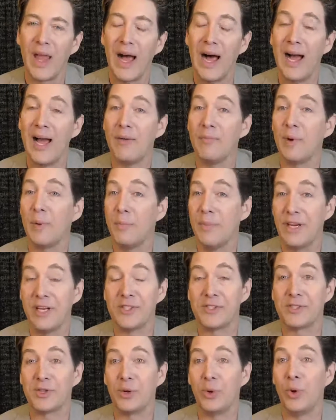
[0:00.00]
I'm a
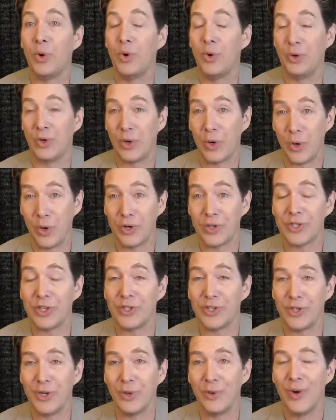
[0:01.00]
minister who
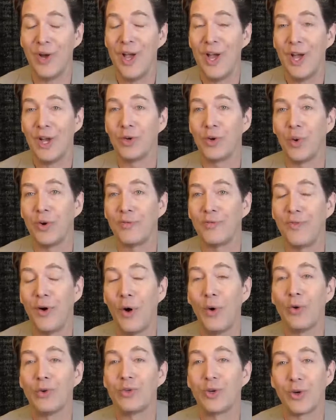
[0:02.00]
encourages you to
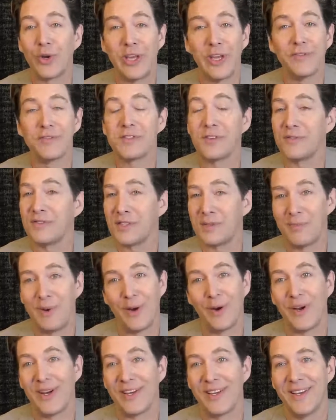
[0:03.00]
unfold your gifts of
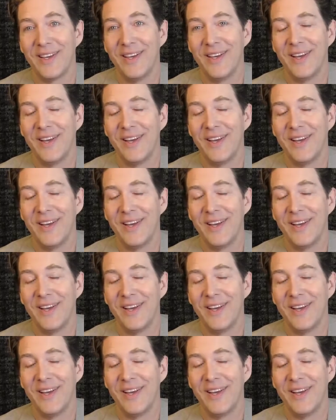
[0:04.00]
spirit,